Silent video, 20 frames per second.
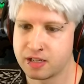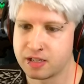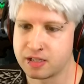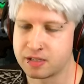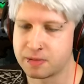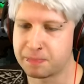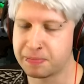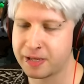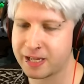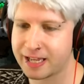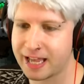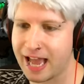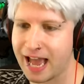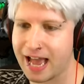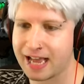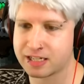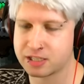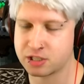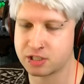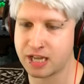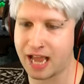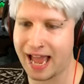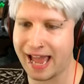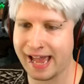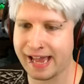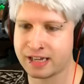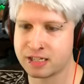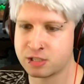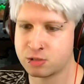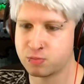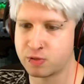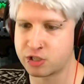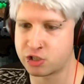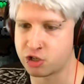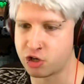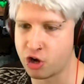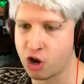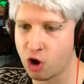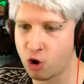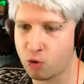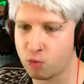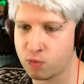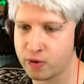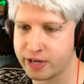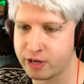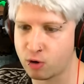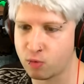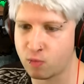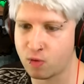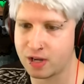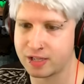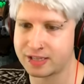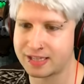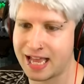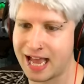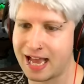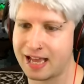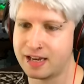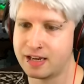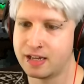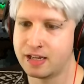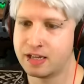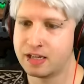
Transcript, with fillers: The pickaxe axe, which no, we don't want that.